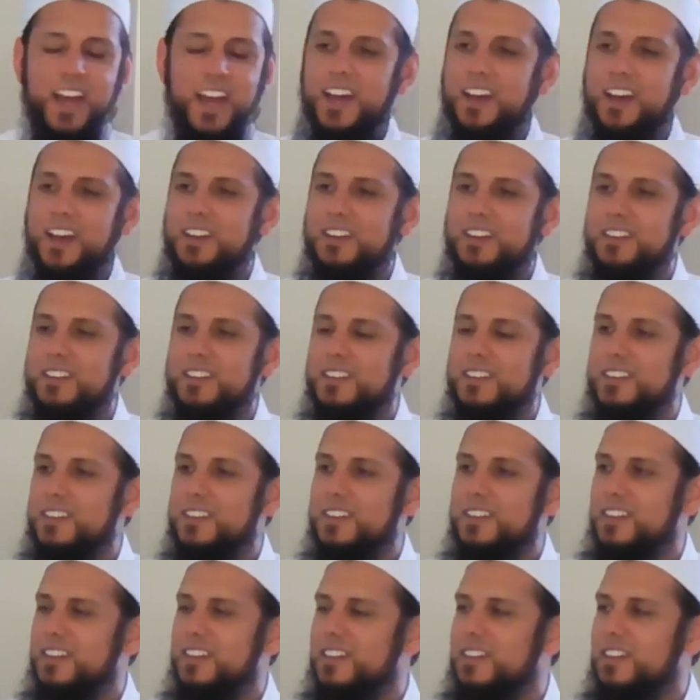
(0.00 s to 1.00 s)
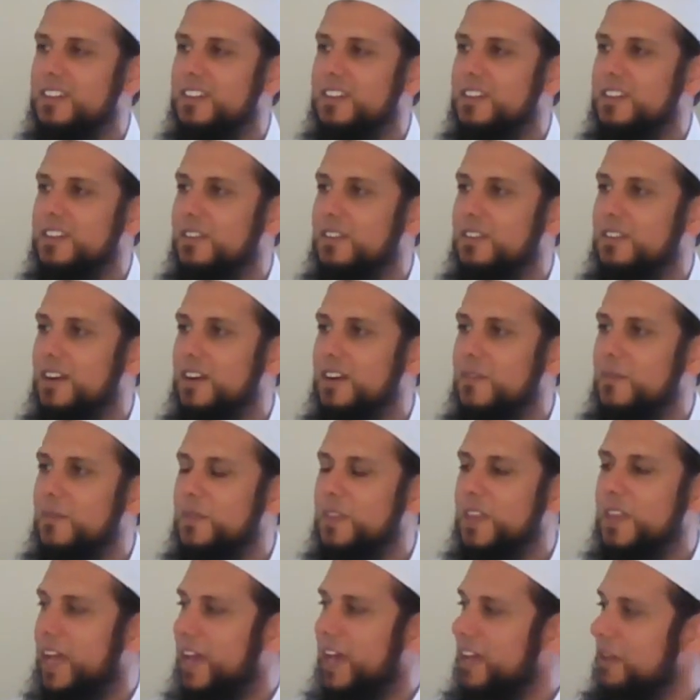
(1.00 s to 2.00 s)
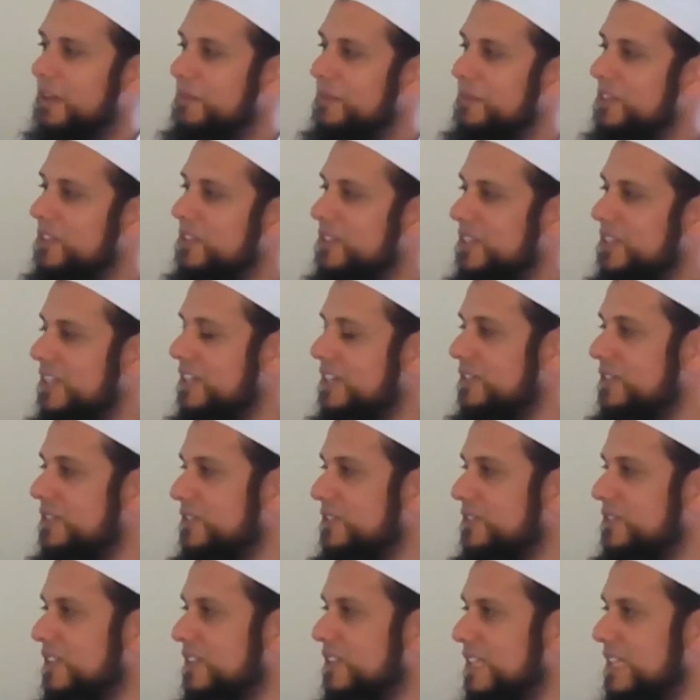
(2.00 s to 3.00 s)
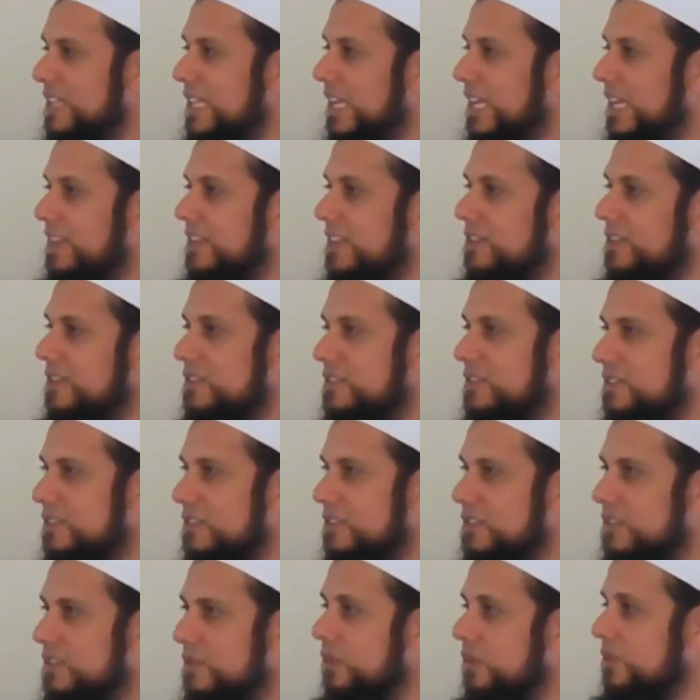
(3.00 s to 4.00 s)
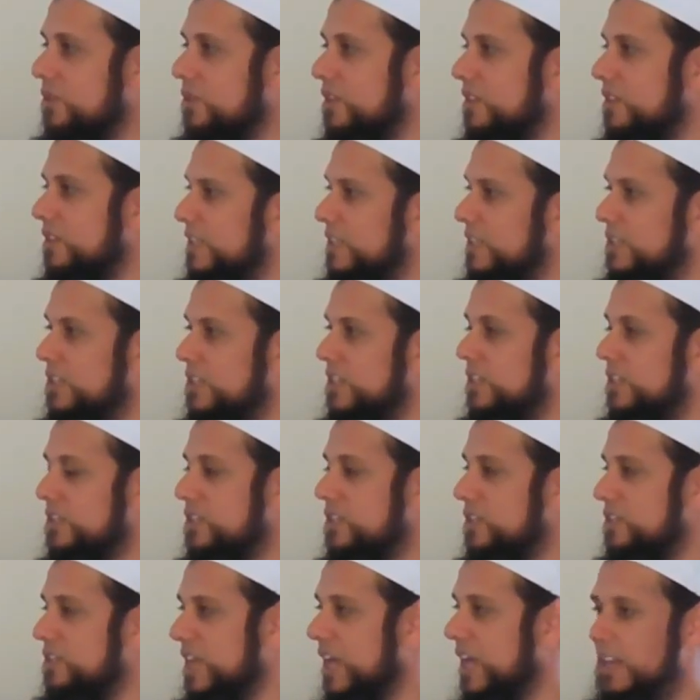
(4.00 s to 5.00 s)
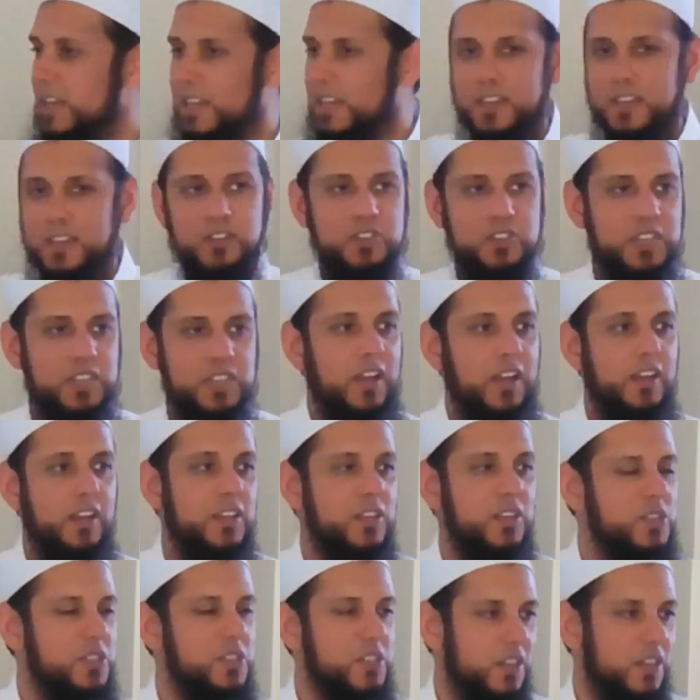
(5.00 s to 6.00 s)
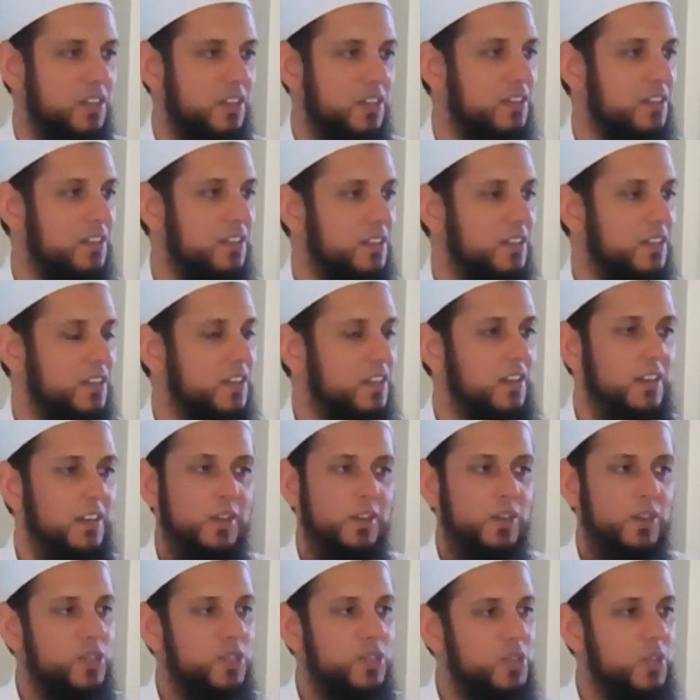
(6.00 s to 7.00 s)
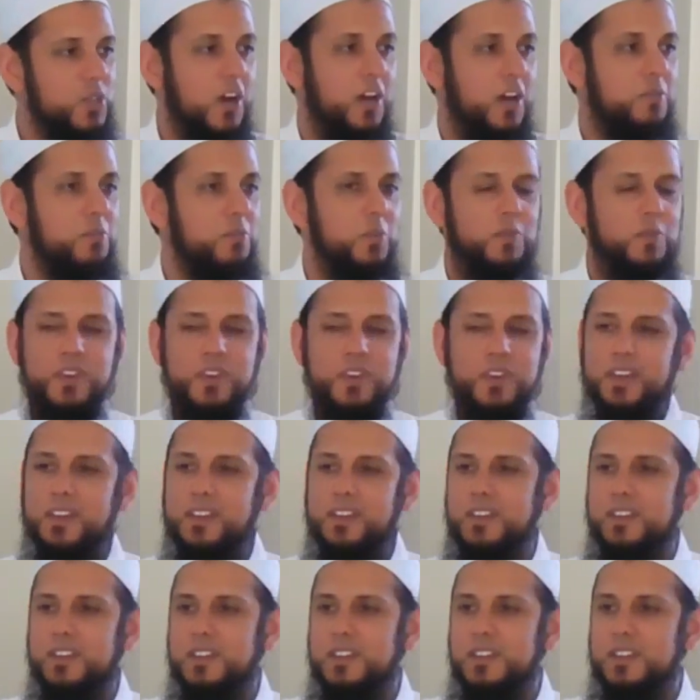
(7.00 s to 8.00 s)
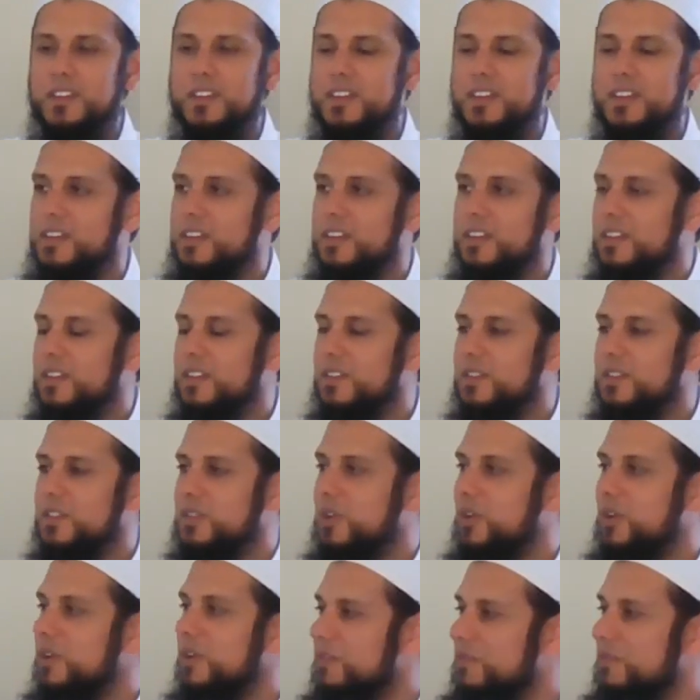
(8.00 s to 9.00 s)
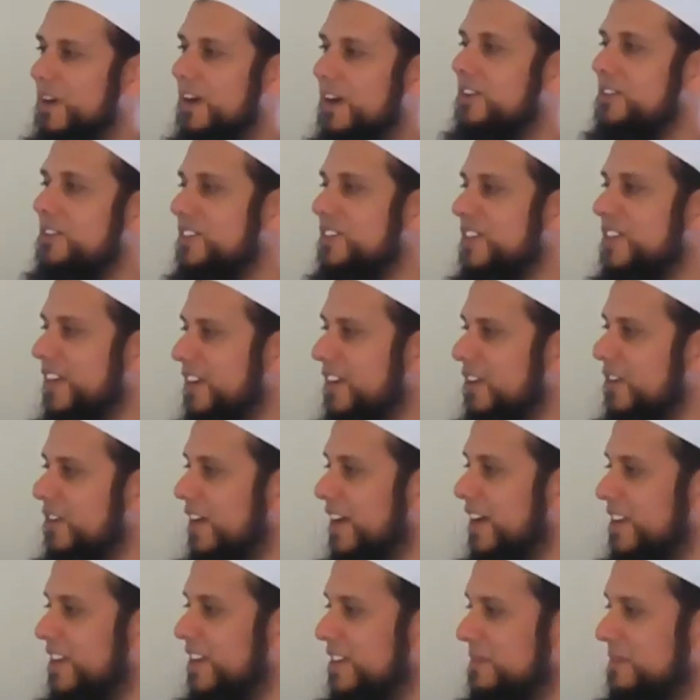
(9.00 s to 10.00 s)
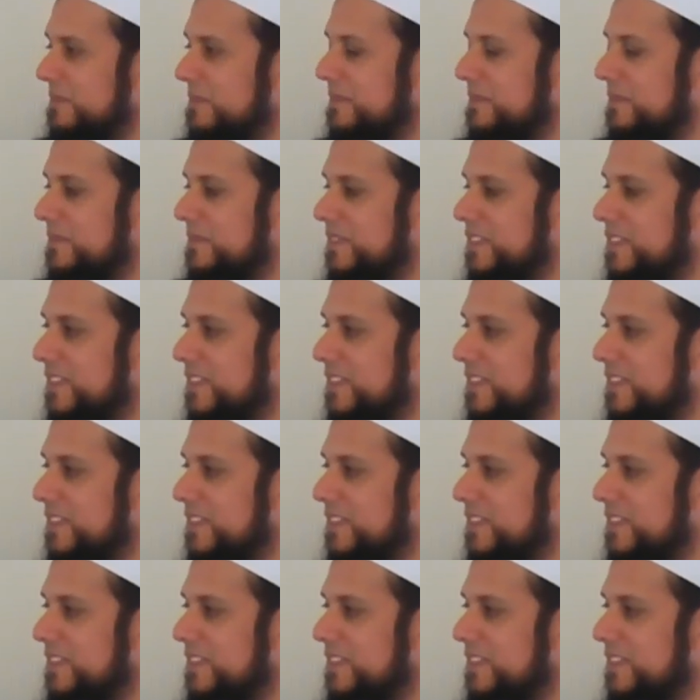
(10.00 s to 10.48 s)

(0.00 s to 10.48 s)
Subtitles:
and the enemy sees that this soldier is just standing there, standing still. It's not moving. So he fires an arrow at him,